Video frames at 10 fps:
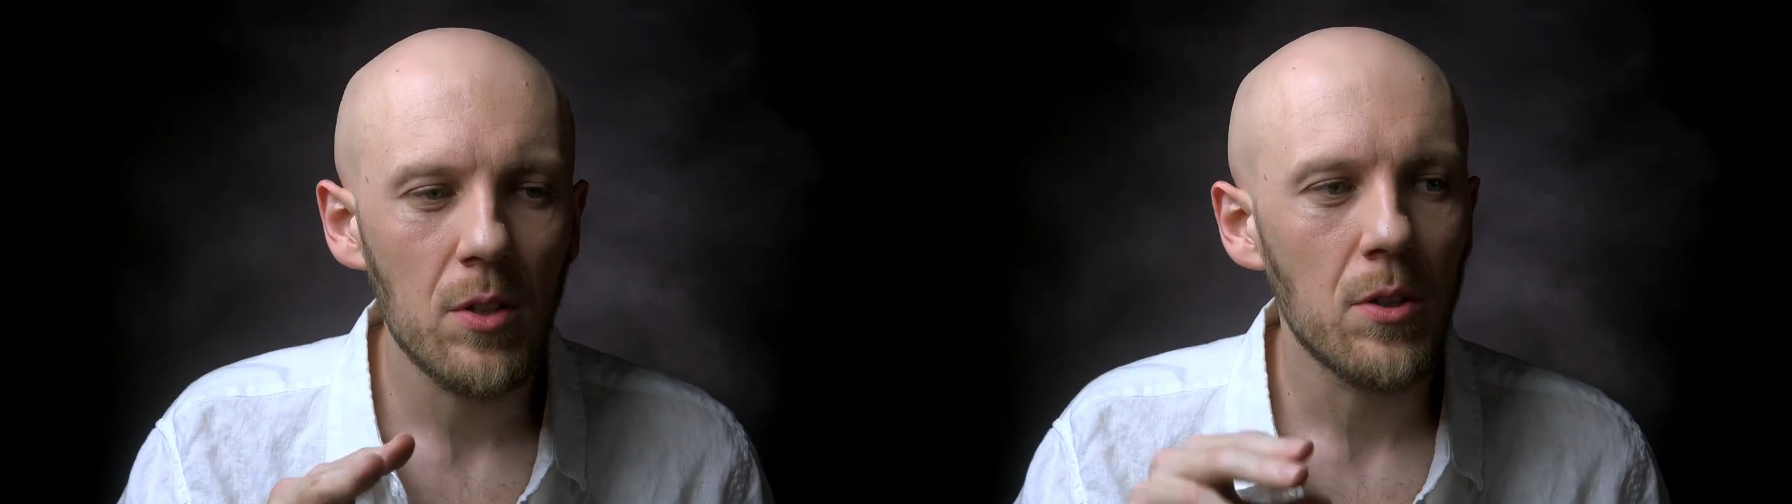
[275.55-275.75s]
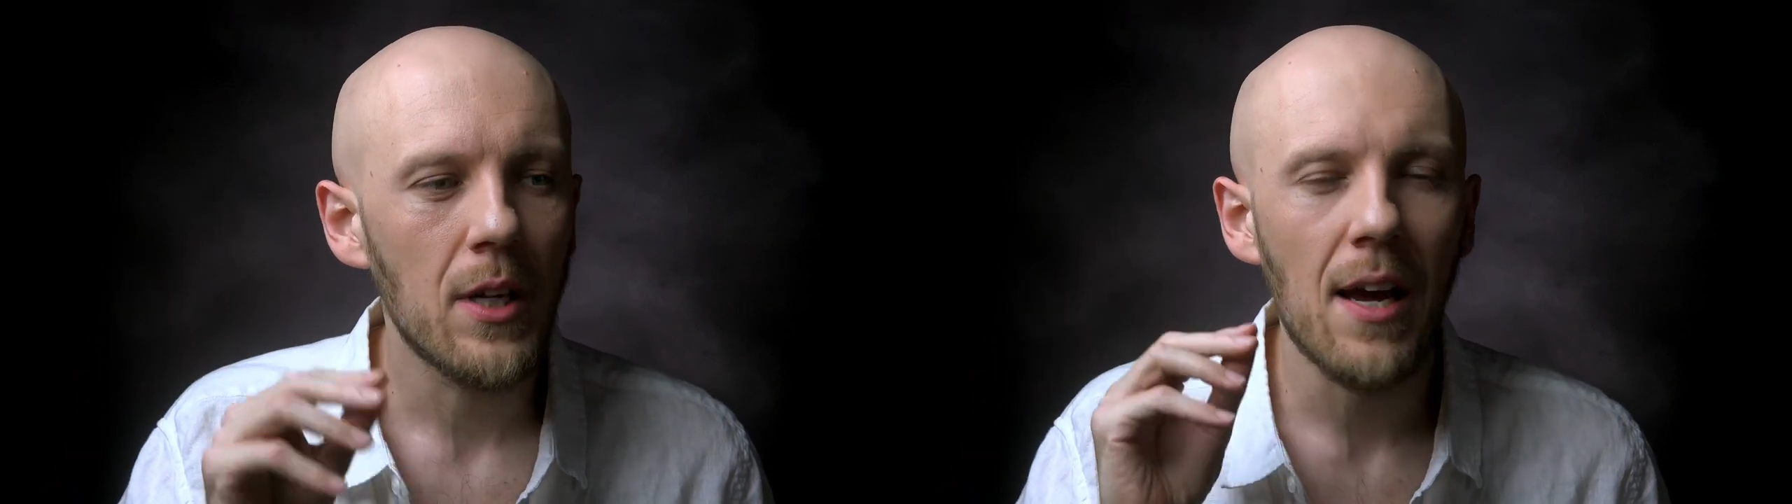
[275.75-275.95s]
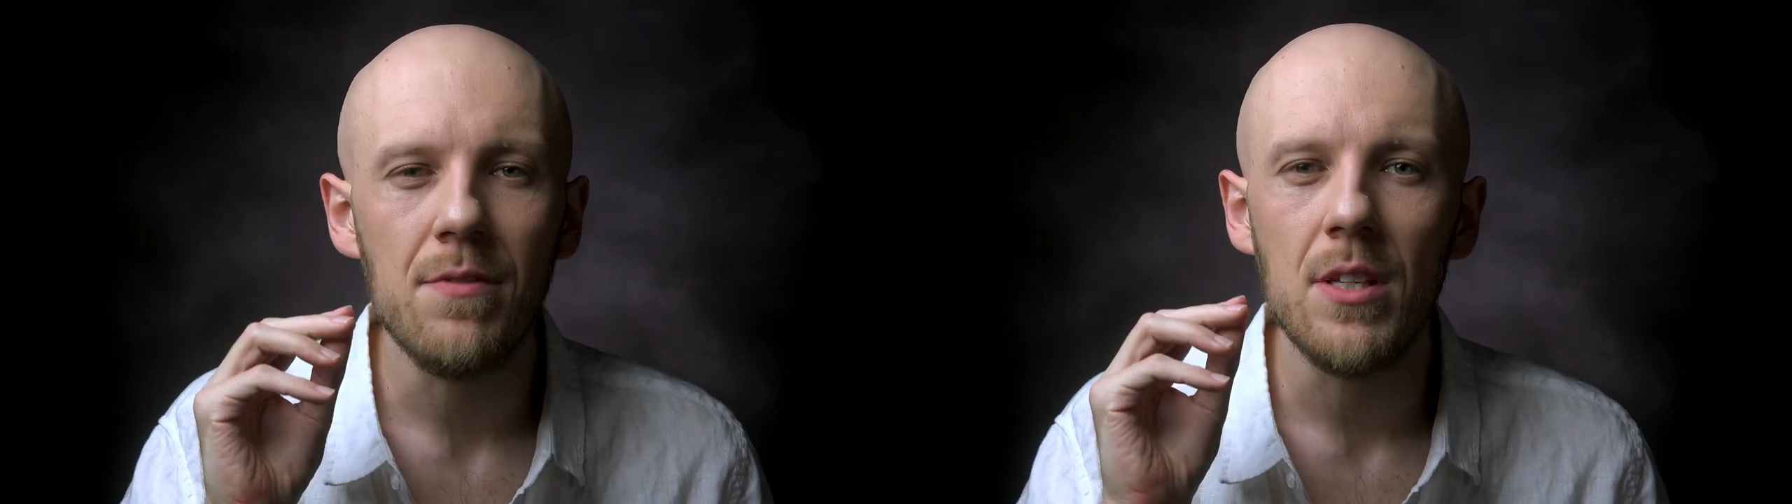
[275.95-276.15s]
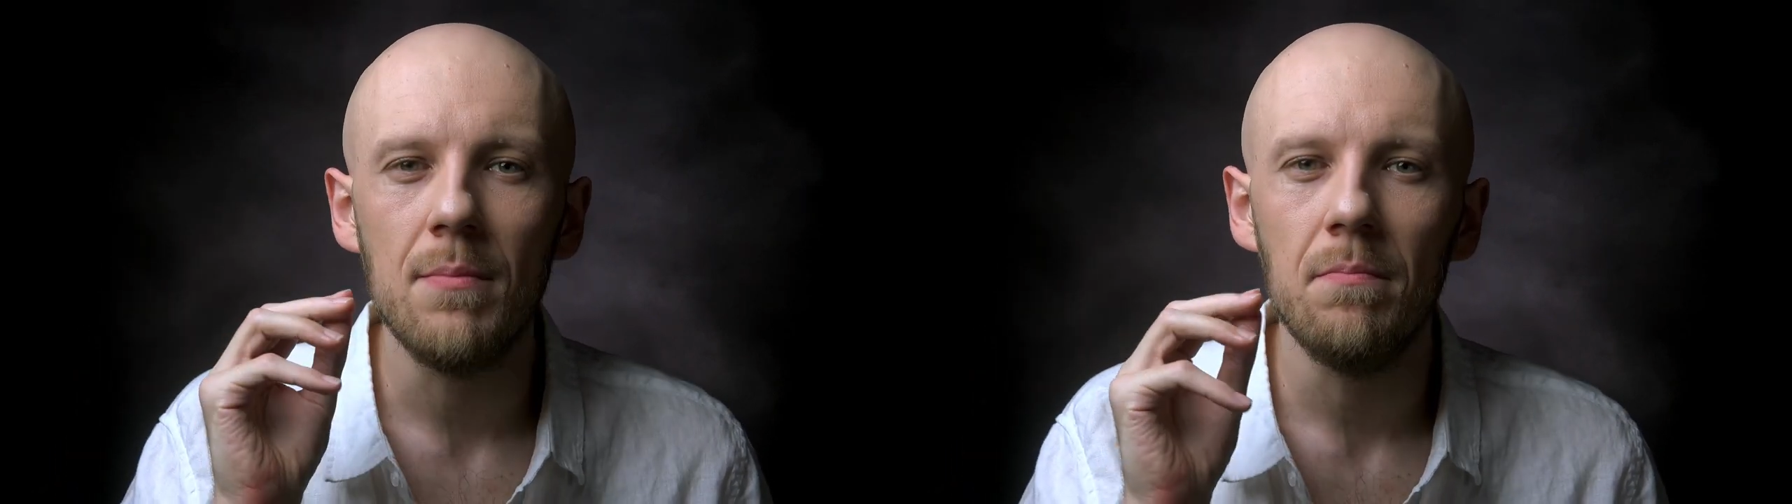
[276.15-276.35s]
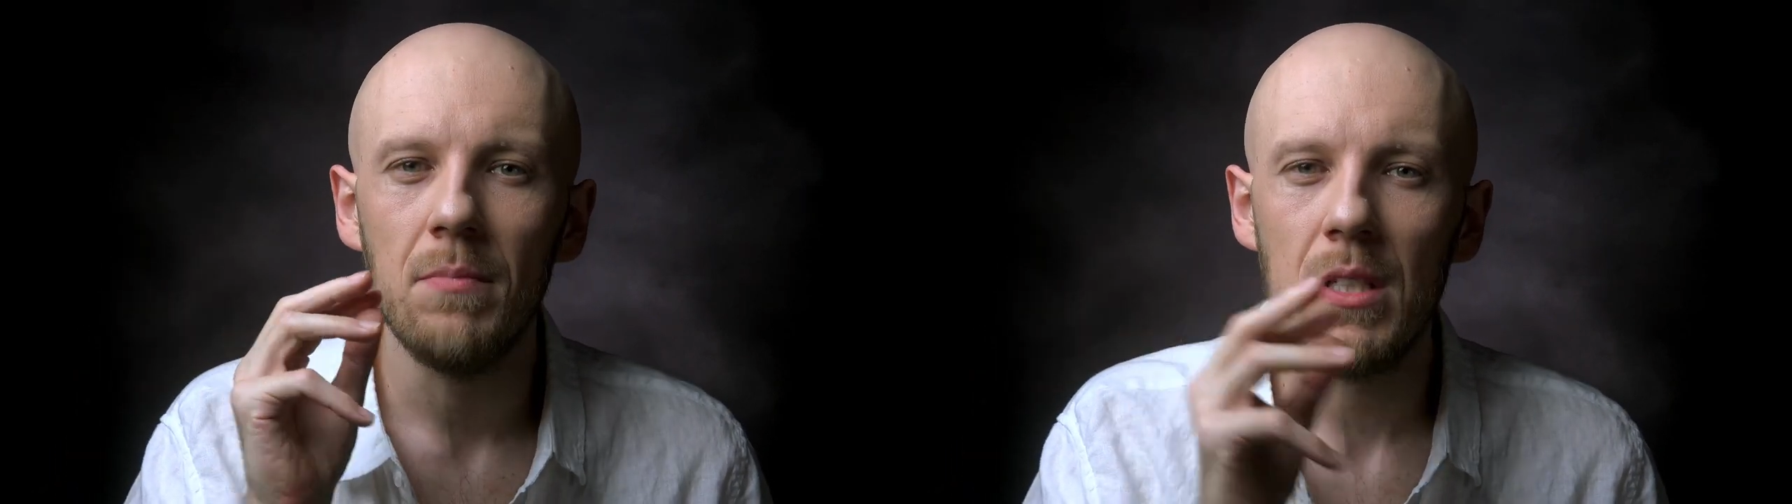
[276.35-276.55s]
You could have
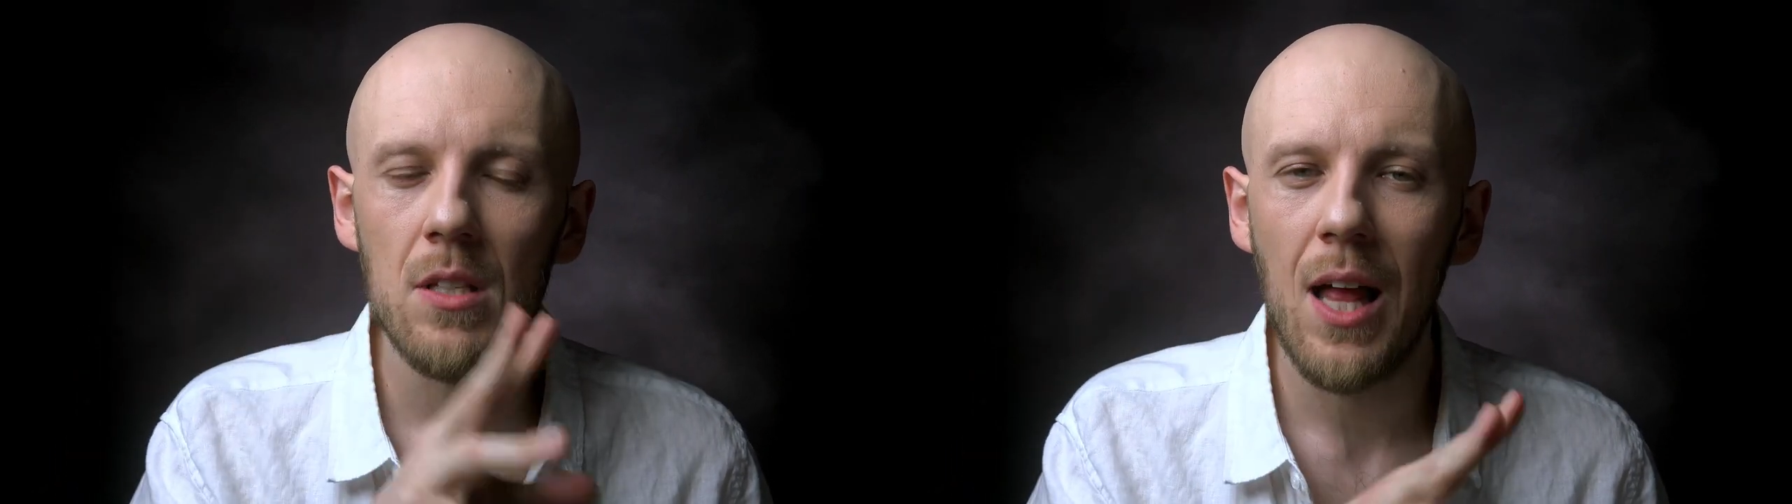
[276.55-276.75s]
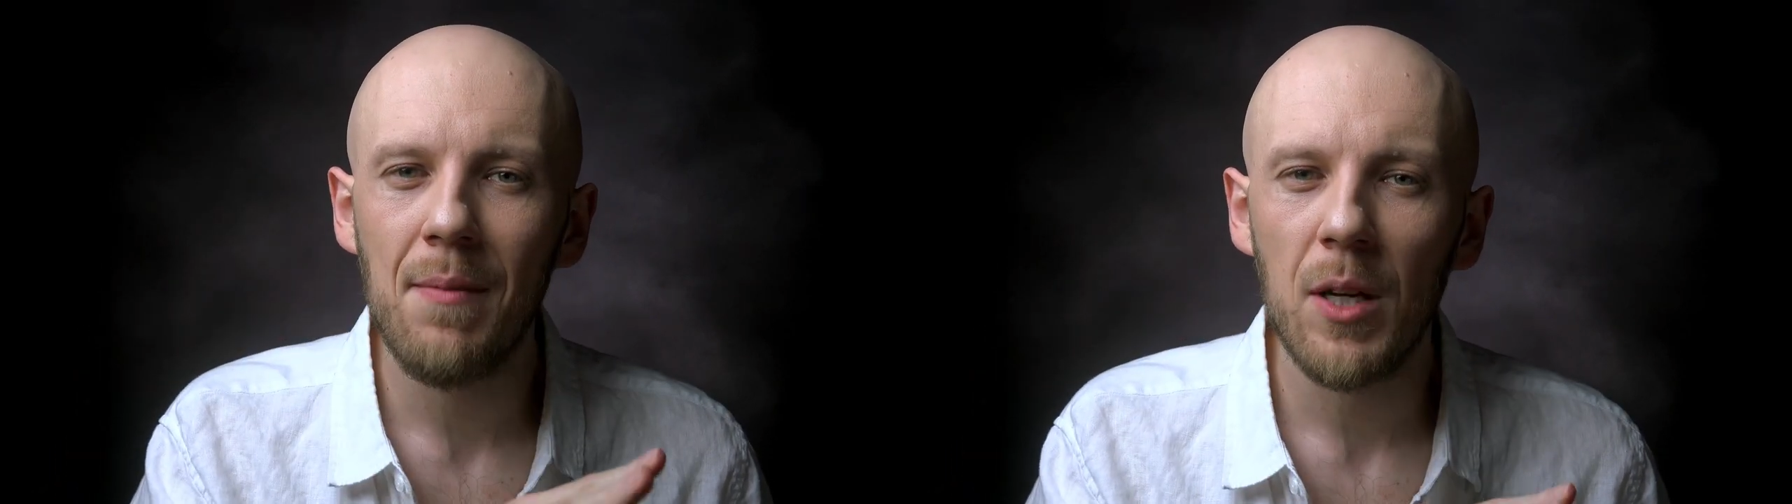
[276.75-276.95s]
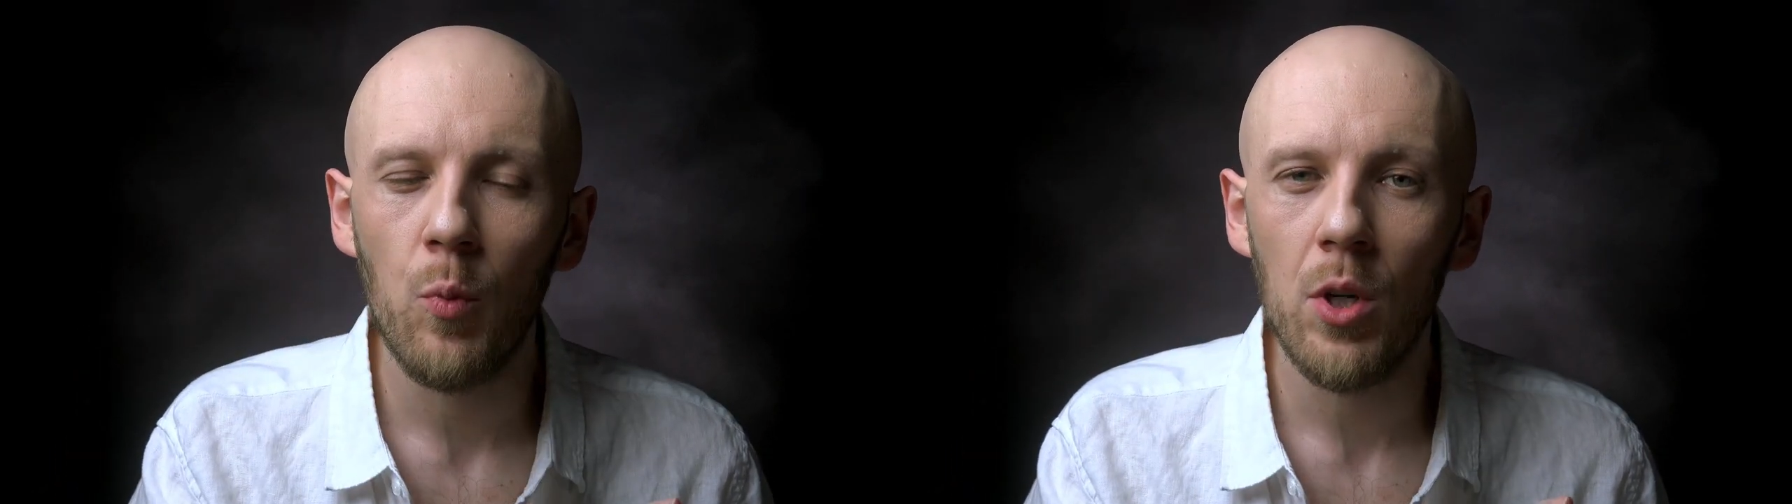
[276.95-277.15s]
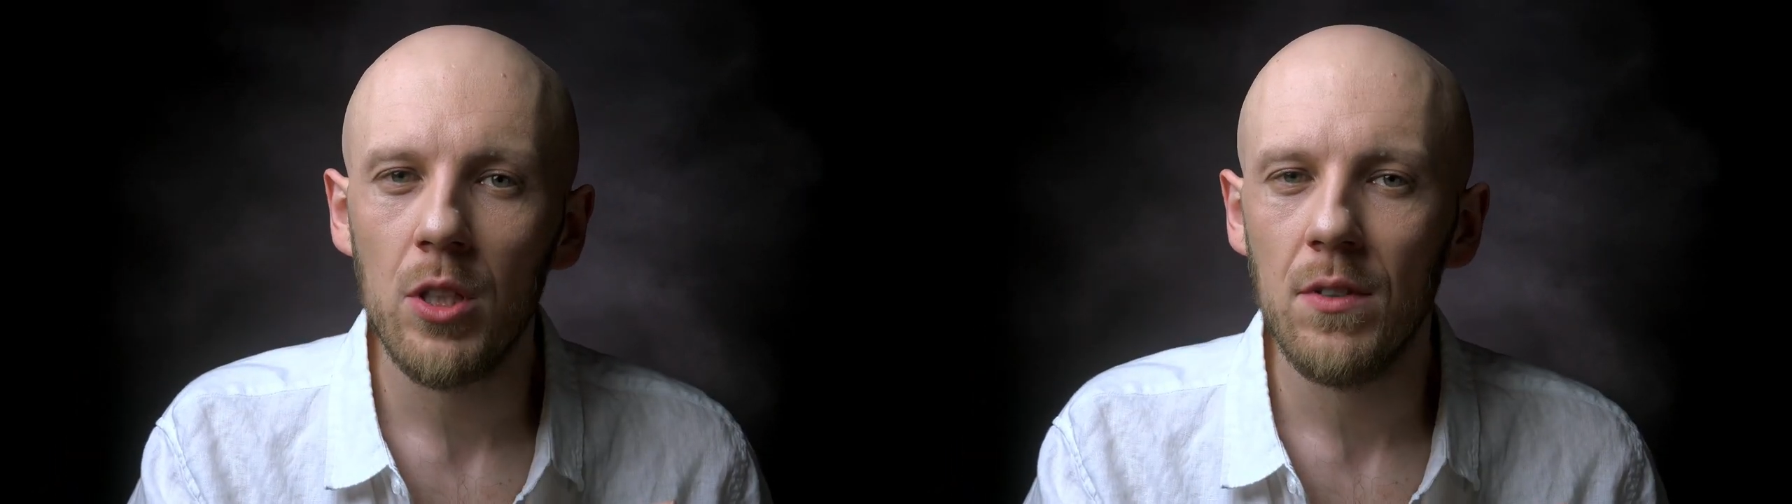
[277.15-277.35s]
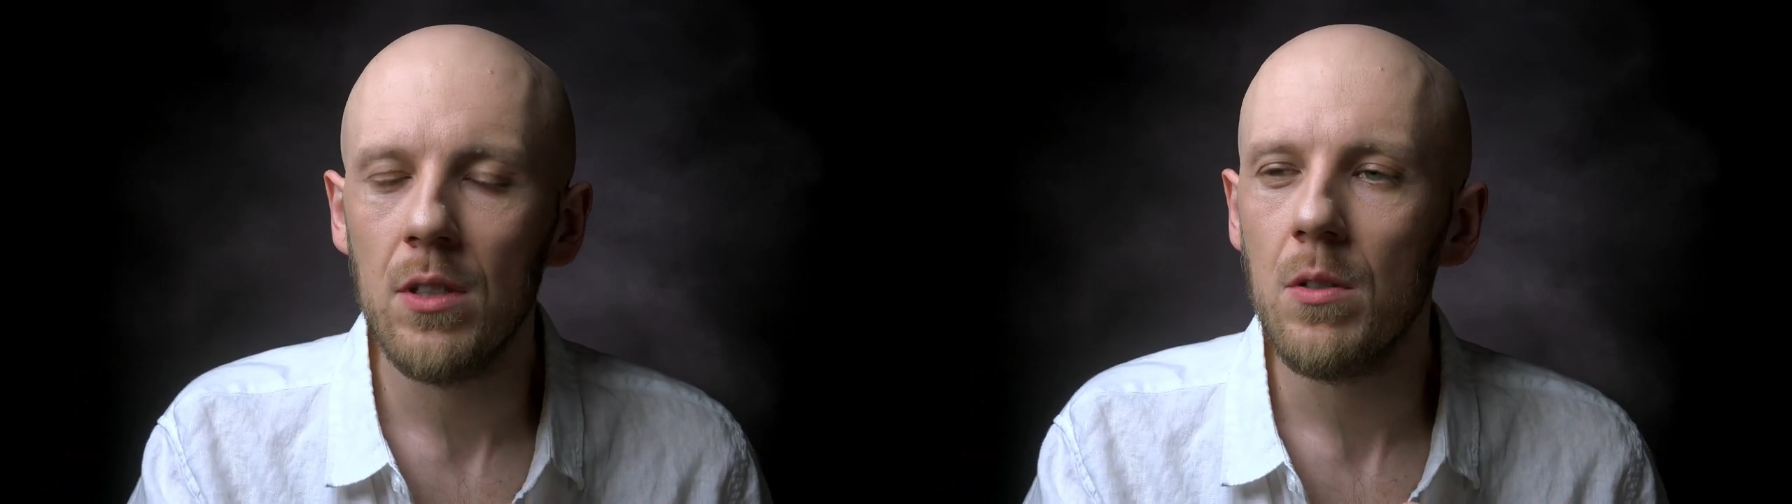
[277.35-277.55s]
the Islamic
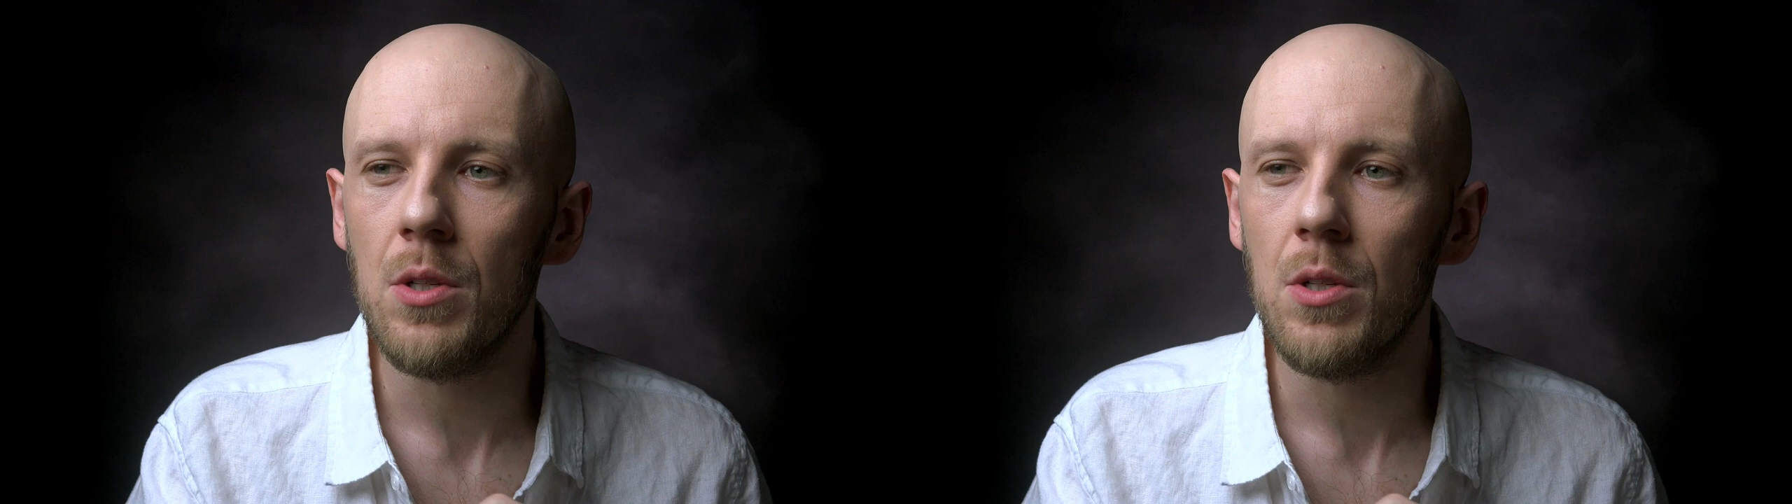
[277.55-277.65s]
worldview.